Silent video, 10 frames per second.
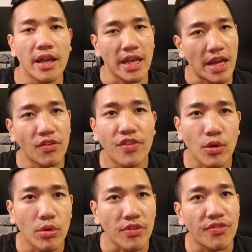
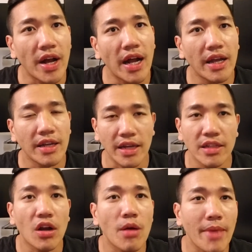Everything went fine. I
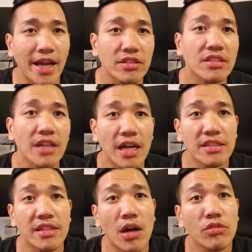did all my
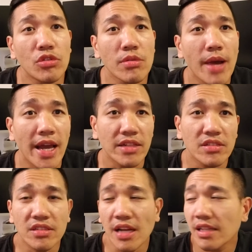exercises, and I was doing my
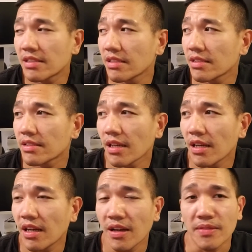exercises.
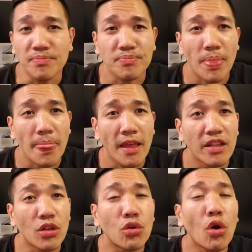Uh,
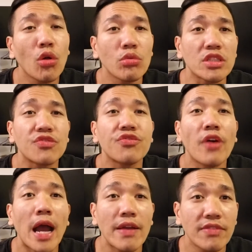the goal was
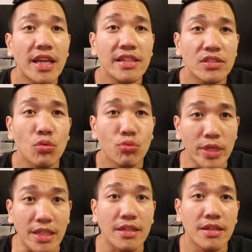five days a
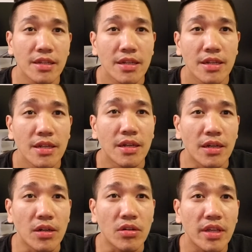week.
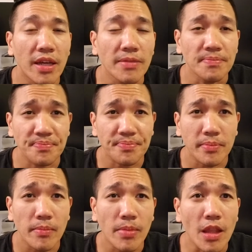Okay,
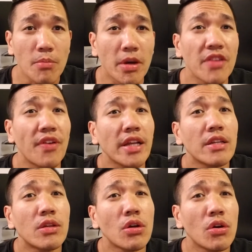but if I
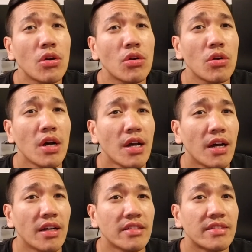could go
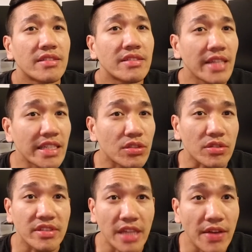six or
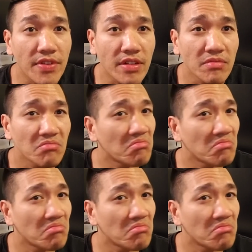seven,